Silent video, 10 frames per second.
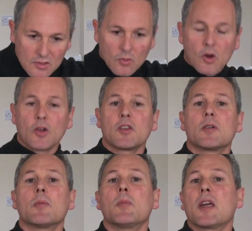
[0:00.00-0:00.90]
so
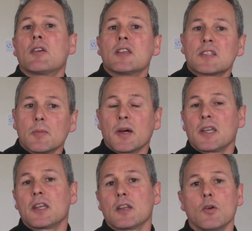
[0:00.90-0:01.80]
other areas of the body
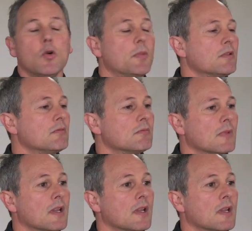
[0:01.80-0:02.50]
can open.